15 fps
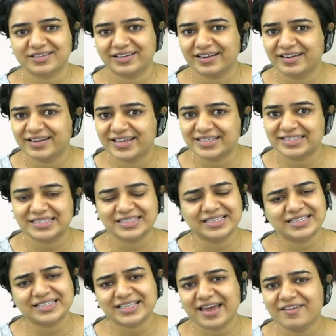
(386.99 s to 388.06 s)

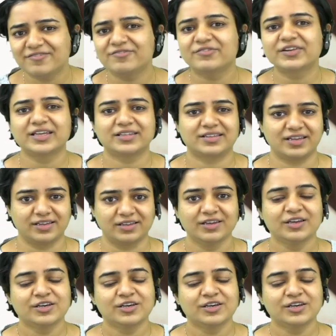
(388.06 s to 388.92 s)
redundancies, everything.